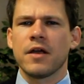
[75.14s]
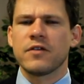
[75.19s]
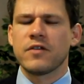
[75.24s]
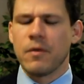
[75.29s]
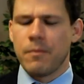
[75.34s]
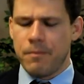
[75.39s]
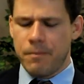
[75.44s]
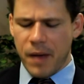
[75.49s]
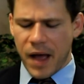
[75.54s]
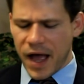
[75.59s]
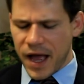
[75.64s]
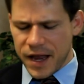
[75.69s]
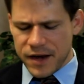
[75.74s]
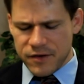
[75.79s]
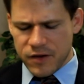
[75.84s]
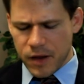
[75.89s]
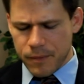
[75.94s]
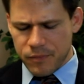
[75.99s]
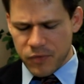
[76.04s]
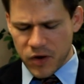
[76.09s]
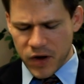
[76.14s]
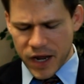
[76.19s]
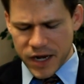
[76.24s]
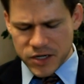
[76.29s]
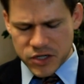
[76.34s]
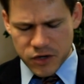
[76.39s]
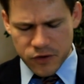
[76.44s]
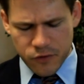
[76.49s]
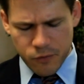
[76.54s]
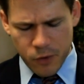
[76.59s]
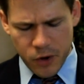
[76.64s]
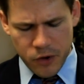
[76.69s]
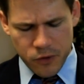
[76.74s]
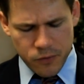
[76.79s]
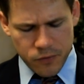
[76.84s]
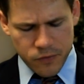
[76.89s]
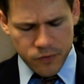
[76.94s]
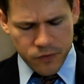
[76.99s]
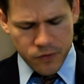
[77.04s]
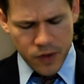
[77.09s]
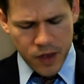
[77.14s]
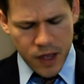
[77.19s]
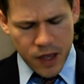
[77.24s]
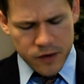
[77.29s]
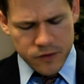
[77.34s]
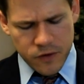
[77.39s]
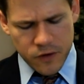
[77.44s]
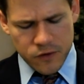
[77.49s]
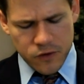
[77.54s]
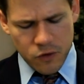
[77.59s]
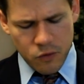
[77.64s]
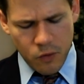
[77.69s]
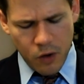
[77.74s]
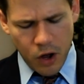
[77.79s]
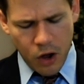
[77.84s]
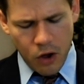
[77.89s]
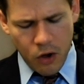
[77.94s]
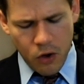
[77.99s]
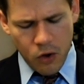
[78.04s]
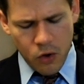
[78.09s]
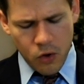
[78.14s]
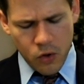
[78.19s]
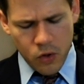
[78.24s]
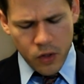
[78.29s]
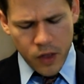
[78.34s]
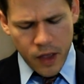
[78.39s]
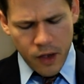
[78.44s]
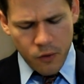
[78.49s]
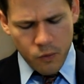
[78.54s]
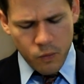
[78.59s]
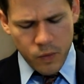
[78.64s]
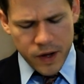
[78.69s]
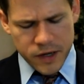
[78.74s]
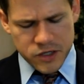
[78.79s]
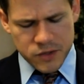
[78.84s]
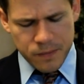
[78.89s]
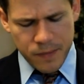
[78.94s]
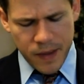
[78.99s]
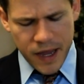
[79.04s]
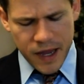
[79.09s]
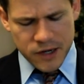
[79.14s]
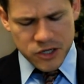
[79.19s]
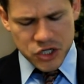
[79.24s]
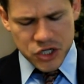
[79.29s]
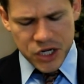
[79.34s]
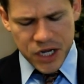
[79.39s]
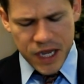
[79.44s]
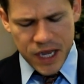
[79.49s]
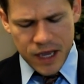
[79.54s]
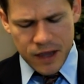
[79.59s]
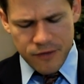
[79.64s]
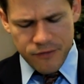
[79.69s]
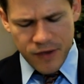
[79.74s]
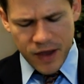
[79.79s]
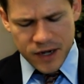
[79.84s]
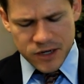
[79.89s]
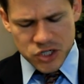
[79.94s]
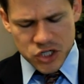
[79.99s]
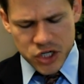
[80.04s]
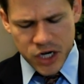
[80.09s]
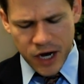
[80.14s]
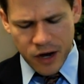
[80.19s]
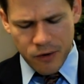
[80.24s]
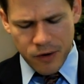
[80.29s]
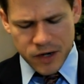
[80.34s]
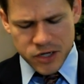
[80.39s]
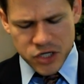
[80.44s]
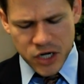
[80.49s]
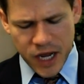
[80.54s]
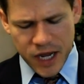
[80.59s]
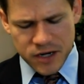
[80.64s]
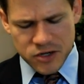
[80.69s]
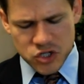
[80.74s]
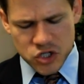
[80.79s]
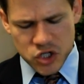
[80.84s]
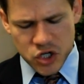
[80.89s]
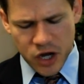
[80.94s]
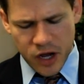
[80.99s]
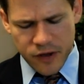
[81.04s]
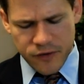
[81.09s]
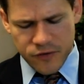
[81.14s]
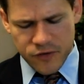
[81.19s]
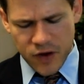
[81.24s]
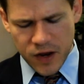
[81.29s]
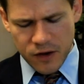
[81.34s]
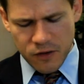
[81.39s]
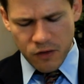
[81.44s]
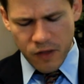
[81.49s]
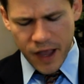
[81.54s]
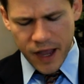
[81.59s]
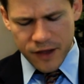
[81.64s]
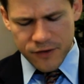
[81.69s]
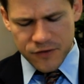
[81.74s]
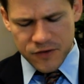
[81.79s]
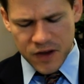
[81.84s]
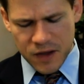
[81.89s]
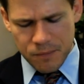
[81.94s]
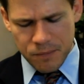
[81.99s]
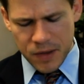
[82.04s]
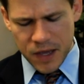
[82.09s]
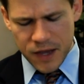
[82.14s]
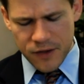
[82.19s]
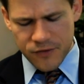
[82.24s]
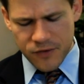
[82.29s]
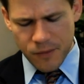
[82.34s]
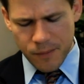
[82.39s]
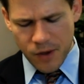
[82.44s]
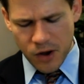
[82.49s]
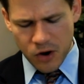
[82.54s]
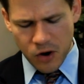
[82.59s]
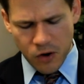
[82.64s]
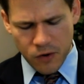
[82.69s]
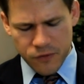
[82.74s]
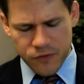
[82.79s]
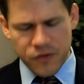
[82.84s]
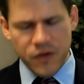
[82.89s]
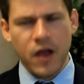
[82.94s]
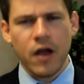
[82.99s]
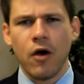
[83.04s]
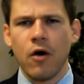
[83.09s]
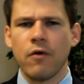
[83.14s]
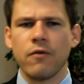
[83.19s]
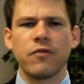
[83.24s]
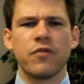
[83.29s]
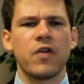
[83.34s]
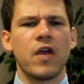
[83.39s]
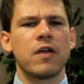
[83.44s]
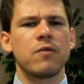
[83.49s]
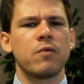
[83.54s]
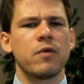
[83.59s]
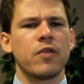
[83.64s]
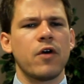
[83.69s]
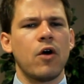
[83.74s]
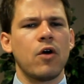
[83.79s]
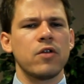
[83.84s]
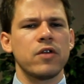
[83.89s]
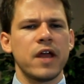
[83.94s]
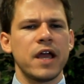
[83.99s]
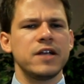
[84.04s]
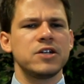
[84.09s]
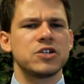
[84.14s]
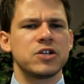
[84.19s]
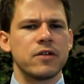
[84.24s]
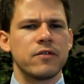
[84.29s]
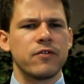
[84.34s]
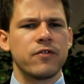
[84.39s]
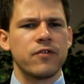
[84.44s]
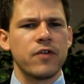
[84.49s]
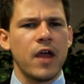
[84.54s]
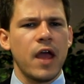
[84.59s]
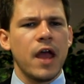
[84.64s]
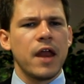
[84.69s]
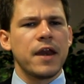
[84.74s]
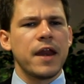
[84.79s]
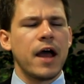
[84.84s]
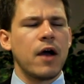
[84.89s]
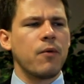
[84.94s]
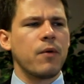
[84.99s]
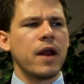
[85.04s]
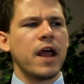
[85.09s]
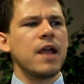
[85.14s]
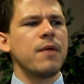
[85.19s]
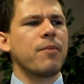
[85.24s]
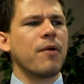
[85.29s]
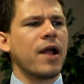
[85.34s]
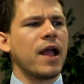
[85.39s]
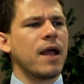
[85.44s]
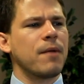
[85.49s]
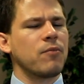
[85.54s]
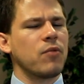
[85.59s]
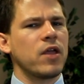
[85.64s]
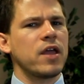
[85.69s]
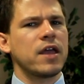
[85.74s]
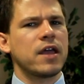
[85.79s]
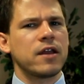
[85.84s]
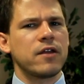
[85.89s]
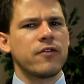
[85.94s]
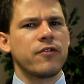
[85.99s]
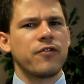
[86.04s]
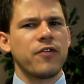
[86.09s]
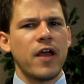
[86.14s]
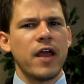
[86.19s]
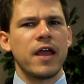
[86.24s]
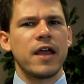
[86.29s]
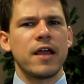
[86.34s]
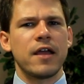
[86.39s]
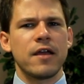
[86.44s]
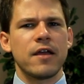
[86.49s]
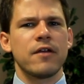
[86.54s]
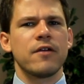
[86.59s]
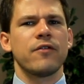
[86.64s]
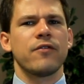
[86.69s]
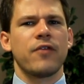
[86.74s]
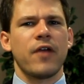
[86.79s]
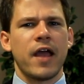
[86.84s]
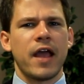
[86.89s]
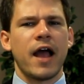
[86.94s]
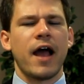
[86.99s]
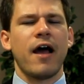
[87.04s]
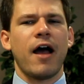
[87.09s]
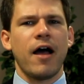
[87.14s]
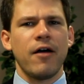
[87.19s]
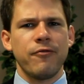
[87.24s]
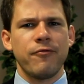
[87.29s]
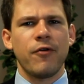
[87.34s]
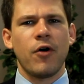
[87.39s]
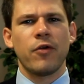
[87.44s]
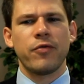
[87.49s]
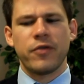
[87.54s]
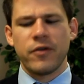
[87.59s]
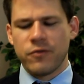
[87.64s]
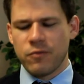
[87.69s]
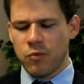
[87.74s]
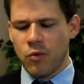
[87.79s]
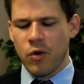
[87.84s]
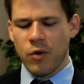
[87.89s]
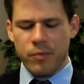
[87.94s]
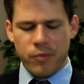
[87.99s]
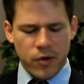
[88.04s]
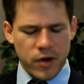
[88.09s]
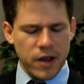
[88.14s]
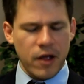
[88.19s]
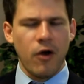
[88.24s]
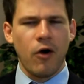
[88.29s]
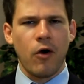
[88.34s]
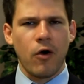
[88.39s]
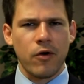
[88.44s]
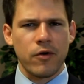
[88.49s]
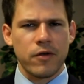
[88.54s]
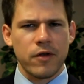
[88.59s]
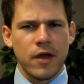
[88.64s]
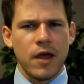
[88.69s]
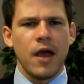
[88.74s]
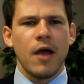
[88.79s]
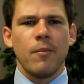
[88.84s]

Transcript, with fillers: to bind up the nation's wounds, to do all which may achieve and cherish a just and lasting peace among ourselves and with all nations. Now, what Abraham Lincoln is saying is, hey, I, I fought this war pretty hard.